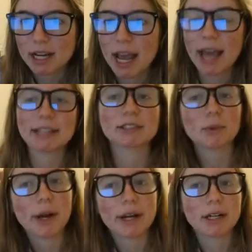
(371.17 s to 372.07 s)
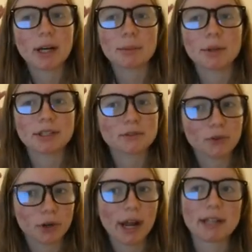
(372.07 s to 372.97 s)
x squared plus
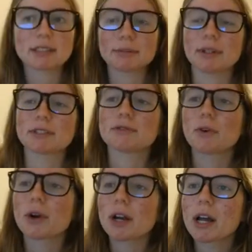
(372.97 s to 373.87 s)
4x plus 4.